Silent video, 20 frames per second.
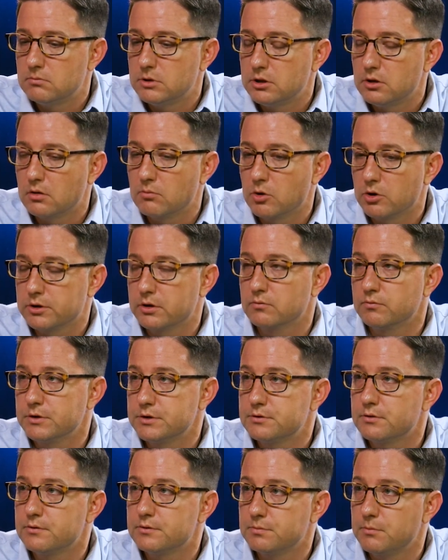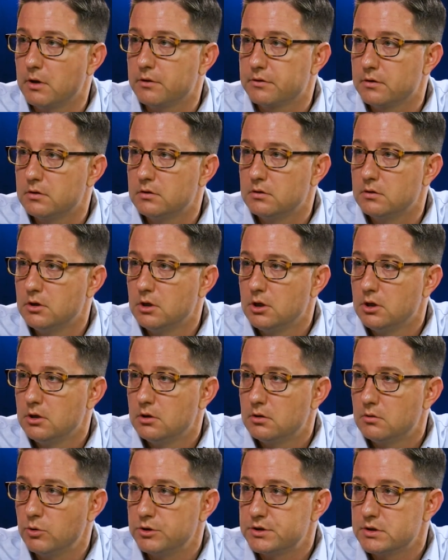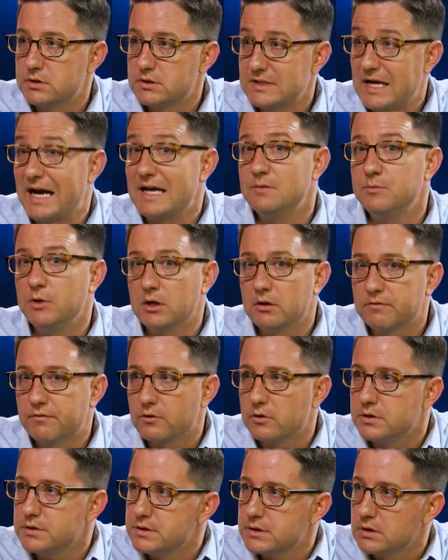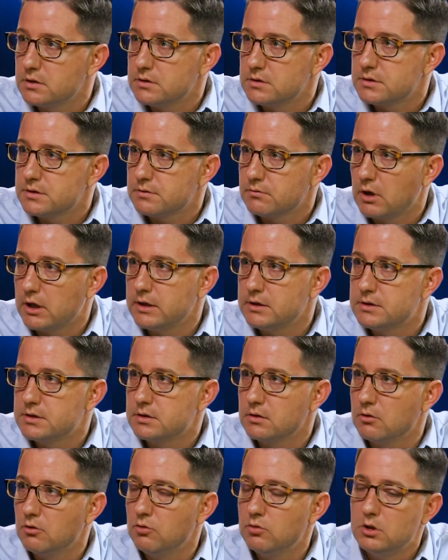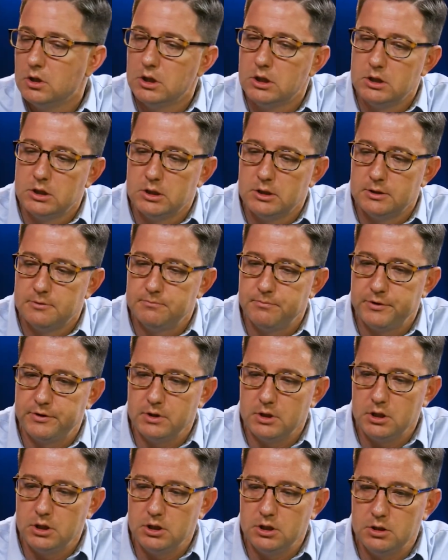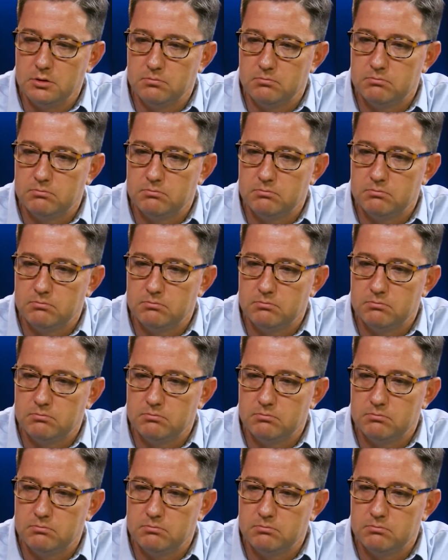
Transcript: market research method, which is timing, for instance, right? So the